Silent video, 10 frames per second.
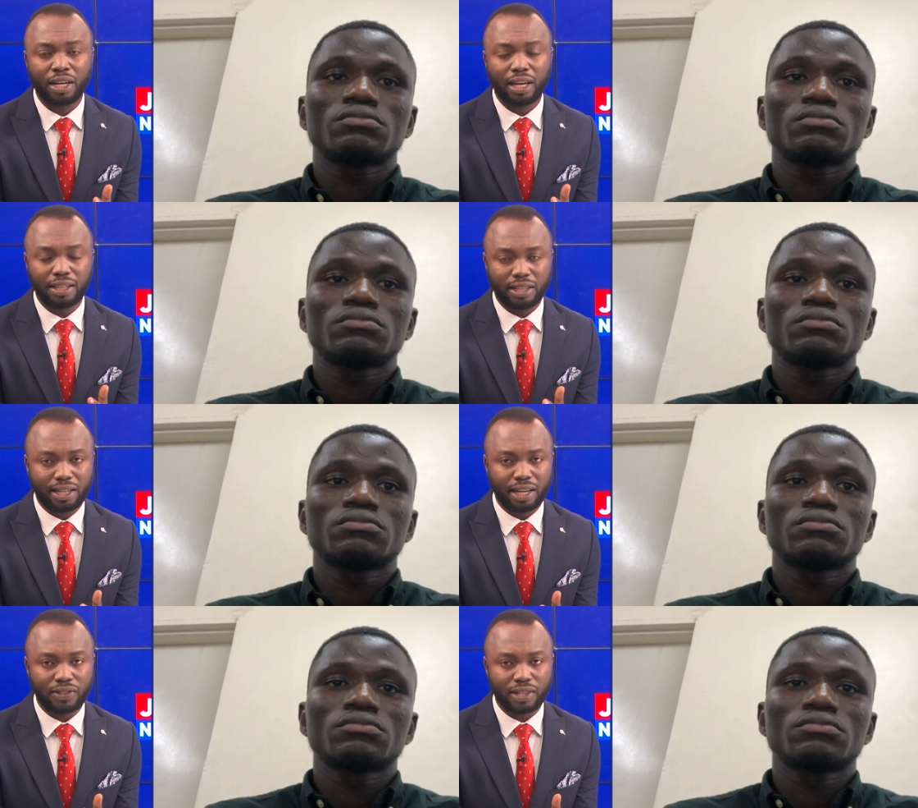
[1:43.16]

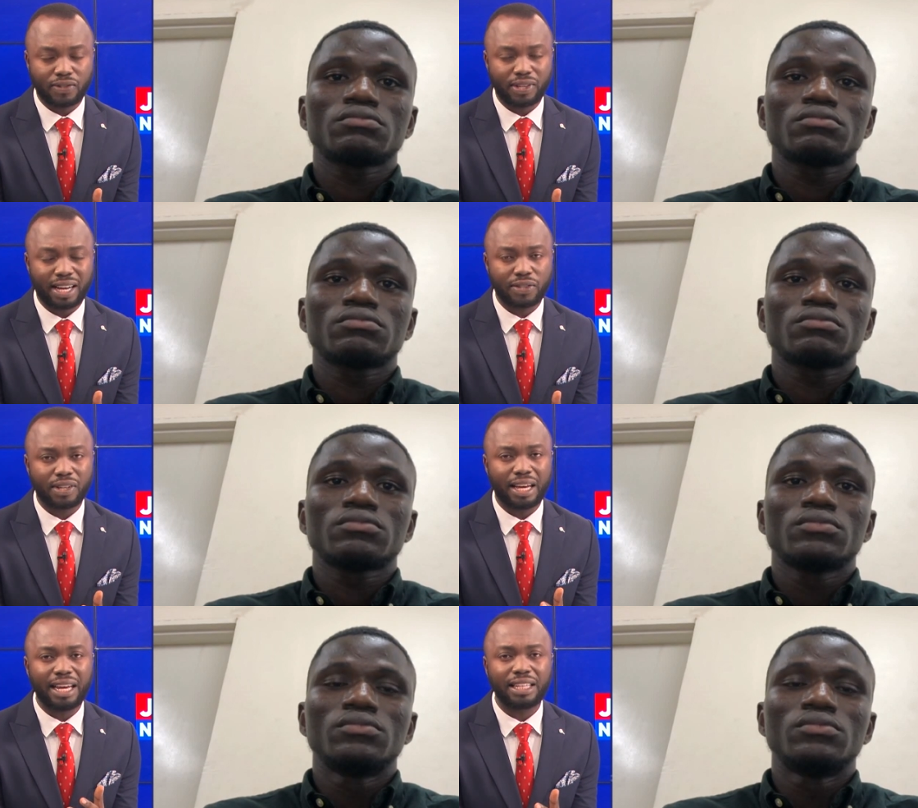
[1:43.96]
Speaker 1: indicators.
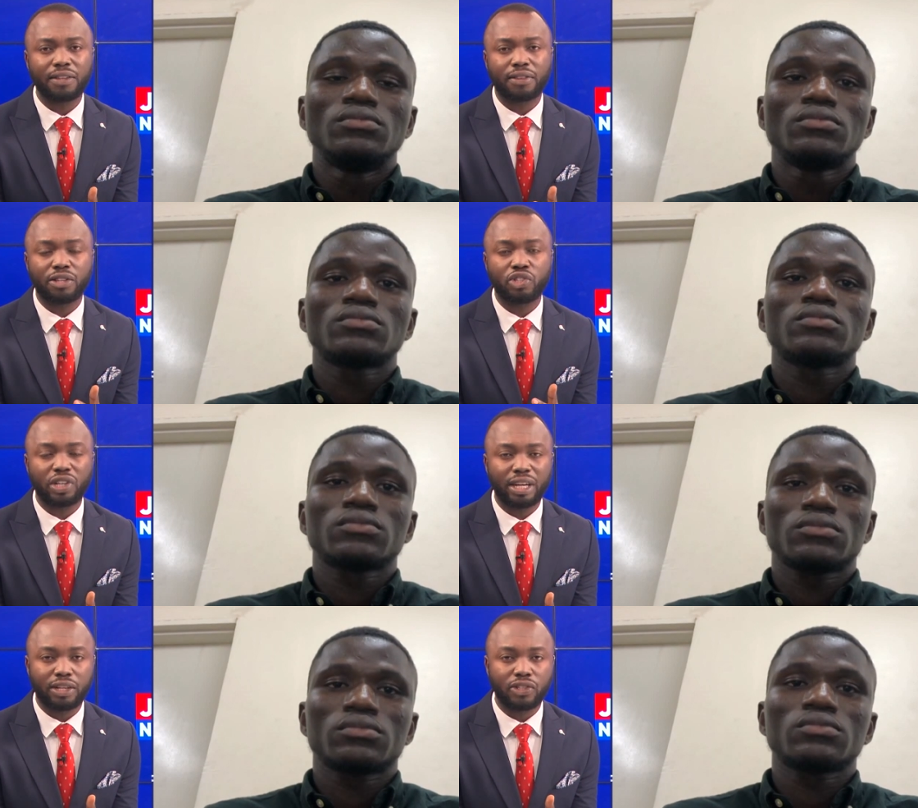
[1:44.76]
Has anything
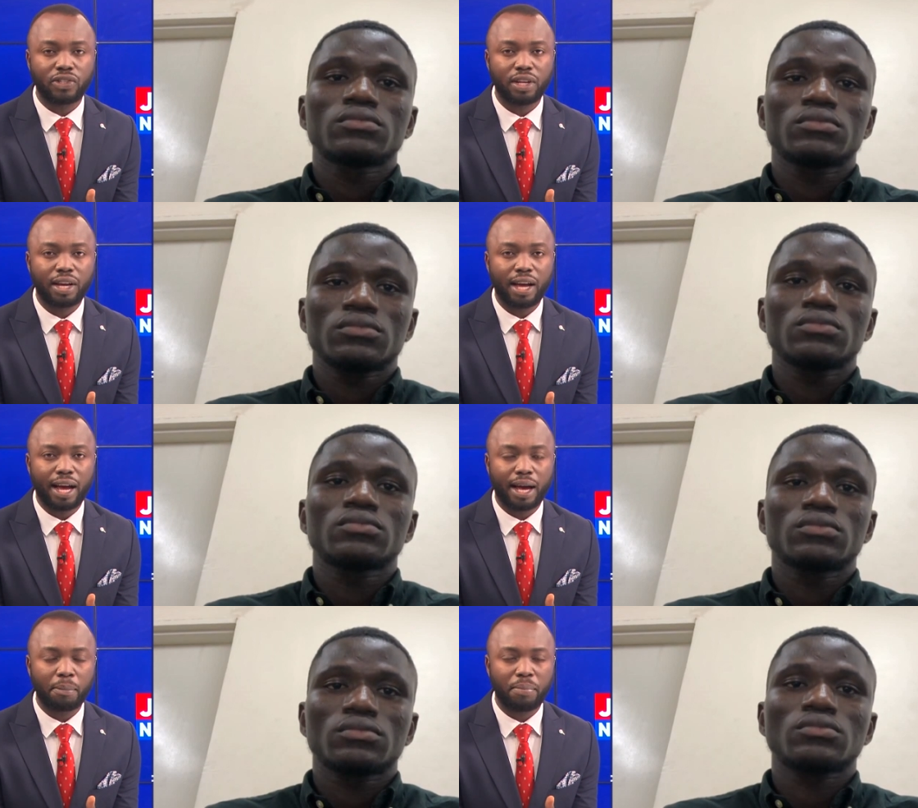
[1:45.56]
changed
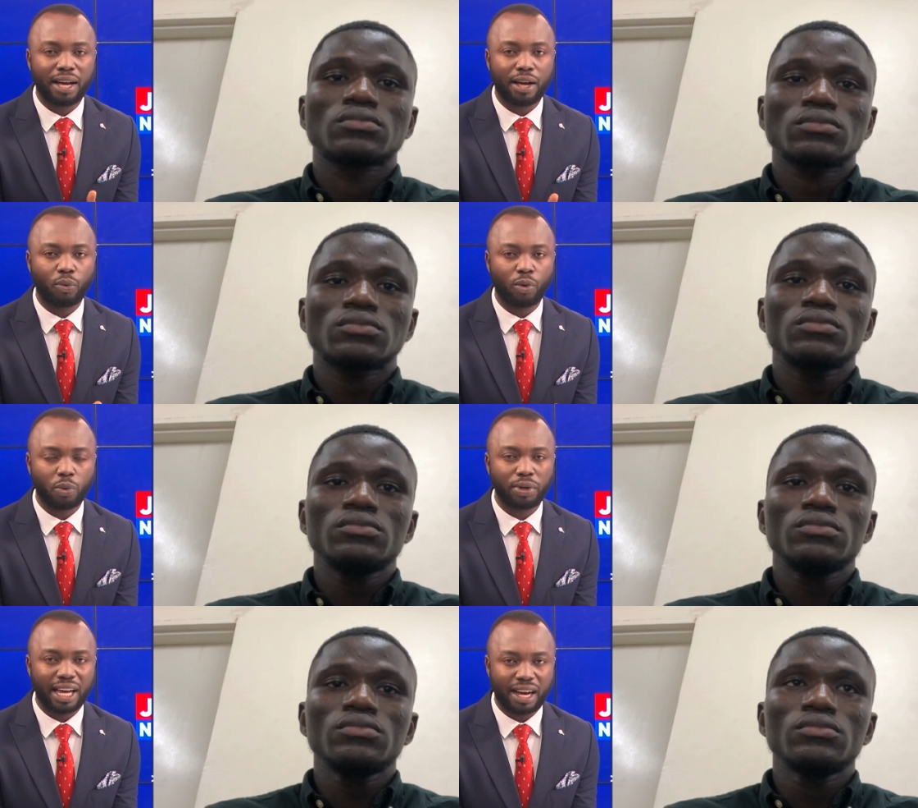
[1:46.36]
per what
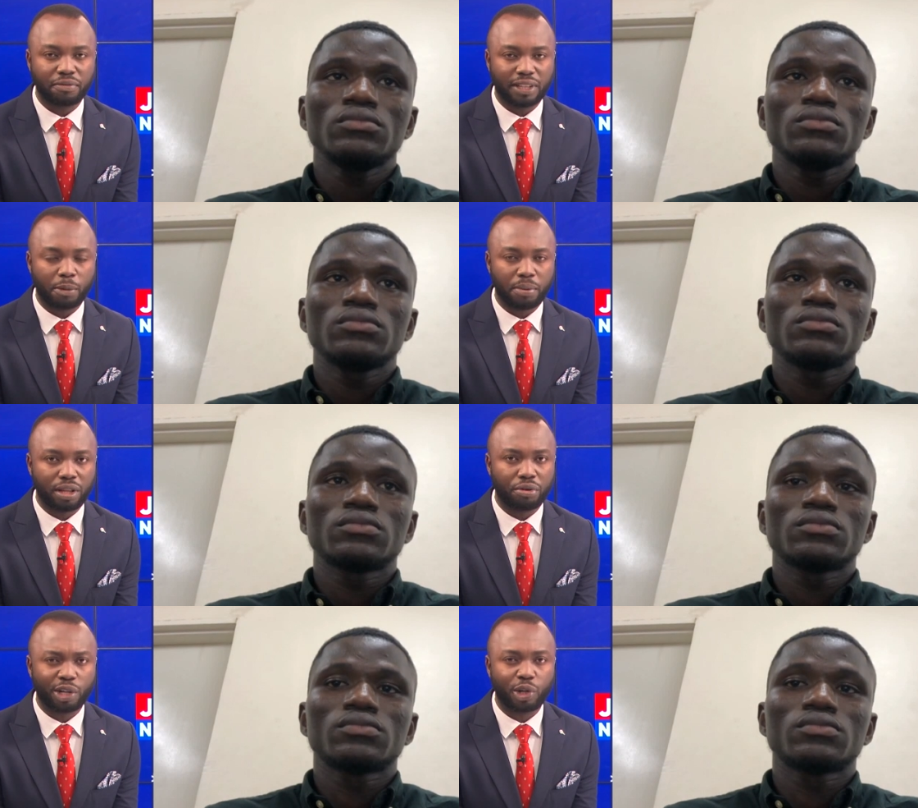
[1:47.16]
we have now, per
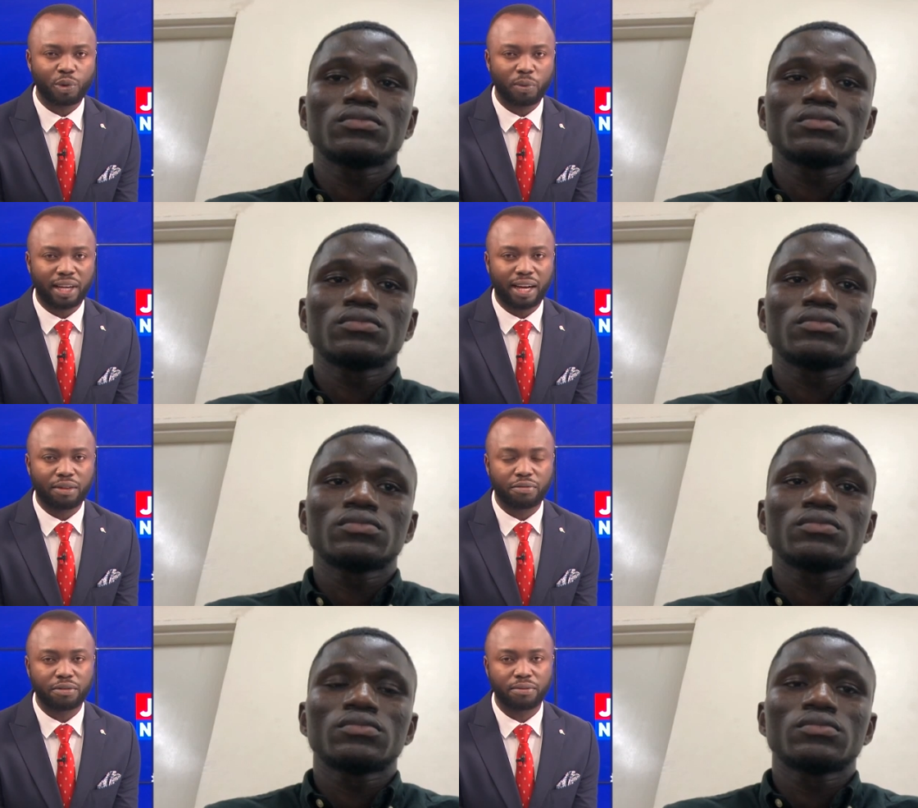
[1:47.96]
the record we have?